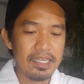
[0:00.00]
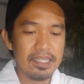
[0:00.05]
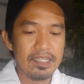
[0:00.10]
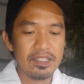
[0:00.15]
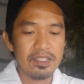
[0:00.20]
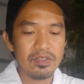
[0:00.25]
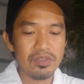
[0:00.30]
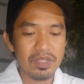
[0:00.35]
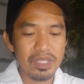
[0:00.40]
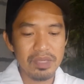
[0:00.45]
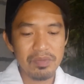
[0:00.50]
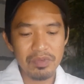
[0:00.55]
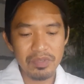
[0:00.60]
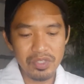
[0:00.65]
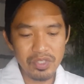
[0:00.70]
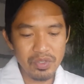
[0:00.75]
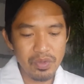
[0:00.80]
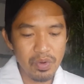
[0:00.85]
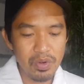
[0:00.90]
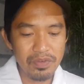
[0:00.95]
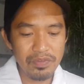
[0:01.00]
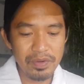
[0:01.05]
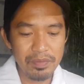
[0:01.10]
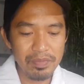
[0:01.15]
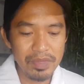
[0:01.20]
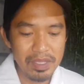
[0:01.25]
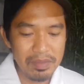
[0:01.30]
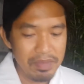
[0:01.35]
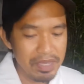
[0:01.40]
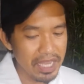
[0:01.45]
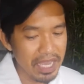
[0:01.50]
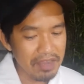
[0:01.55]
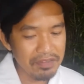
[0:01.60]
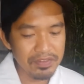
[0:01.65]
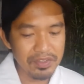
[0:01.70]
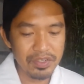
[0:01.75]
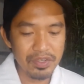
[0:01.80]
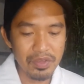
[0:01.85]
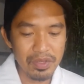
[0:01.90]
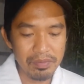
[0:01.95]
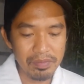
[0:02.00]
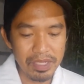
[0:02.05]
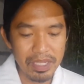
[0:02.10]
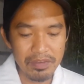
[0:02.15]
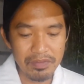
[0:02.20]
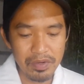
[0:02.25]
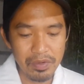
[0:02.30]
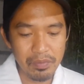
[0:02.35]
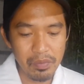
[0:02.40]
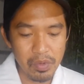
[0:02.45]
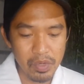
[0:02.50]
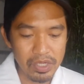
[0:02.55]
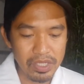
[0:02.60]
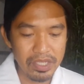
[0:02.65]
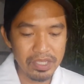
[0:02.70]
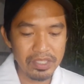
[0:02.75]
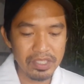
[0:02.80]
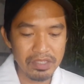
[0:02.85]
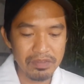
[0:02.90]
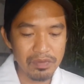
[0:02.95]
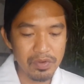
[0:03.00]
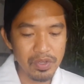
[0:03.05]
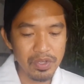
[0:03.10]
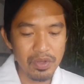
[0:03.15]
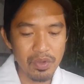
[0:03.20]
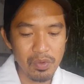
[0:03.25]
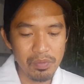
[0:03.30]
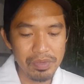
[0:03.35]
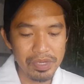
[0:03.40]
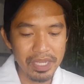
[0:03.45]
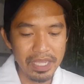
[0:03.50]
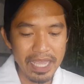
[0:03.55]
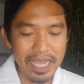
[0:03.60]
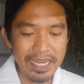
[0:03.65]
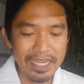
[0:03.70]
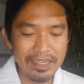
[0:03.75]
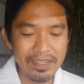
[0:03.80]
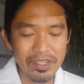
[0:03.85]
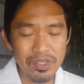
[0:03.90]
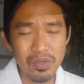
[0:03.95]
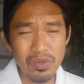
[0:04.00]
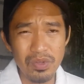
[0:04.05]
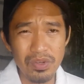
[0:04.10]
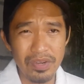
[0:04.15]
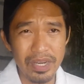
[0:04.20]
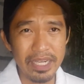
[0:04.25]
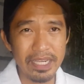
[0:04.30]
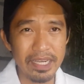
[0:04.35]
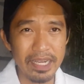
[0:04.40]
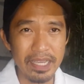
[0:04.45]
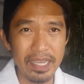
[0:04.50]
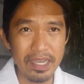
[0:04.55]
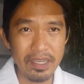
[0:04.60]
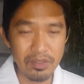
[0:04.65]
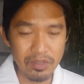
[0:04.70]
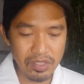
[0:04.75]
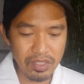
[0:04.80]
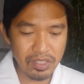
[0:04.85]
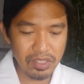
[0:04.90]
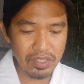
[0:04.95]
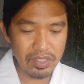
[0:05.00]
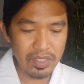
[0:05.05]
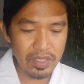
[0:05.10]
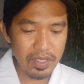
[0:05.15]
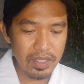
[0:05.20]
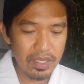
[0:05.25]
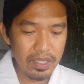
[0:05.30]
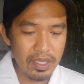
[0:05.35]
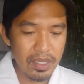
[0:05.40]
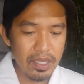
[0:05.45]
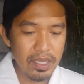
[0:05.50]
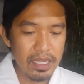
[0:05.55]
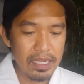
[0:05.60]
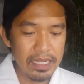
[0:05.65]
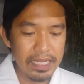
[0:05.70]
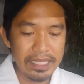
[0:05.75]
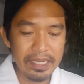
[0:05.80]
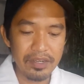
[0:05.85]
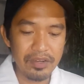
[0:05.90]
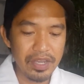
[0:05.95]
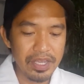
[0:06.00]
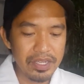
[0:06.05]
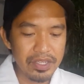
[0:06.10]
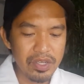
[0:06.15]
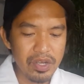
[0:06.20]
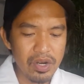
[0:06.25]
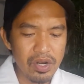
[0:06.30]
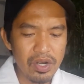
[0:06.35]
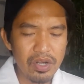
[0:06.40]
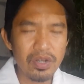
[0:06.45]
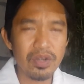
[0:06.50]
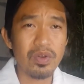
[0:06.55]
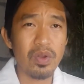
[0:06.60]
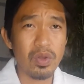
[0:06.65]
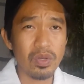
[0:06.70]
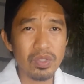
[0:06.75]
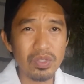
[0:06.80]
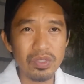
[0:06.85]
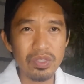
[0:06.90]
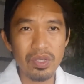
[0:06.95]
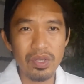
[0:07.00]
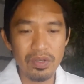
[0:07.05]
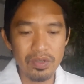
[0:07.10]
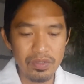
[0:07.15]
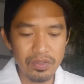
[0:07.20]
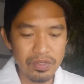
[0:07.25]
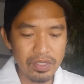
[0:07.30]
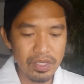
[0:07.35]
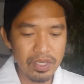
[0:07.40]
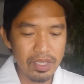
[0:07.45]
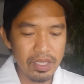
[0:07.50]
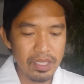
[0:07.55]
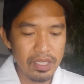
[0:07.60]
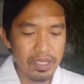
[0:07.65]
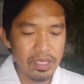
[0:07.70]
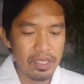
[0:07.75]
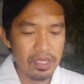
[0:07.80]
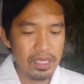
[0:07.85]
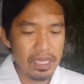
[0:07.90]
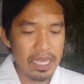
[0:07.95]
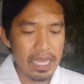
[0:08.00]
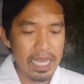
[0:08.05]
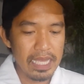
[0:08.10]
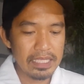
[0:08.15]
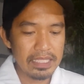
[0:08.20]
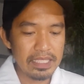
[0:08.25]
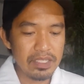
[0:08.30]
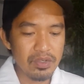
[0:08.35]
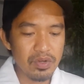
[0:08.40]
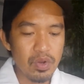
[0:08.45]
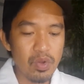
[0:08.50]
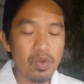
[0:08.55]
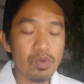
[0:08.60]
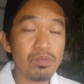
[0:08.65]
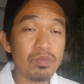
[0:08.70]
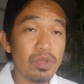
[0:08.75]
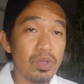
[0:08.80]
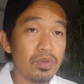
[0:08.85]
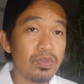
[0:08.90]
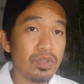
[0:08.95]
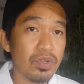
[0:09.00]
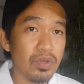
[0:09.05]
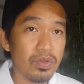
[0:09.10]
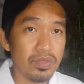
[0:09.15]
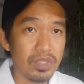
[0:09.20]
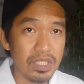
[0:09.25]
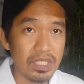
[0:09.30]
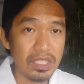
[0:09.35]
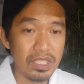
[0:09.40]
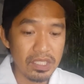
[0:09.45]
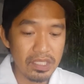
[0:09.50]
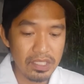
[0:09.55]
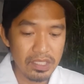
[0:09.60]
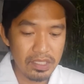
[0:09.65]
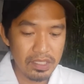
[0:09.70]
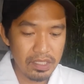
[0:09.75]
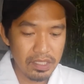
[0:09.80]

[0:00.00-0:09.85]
So to keep your score from dipping after you apply for a mortgage, avoid opening any new credit accounts like a credit card or auto loan until your home loan closes.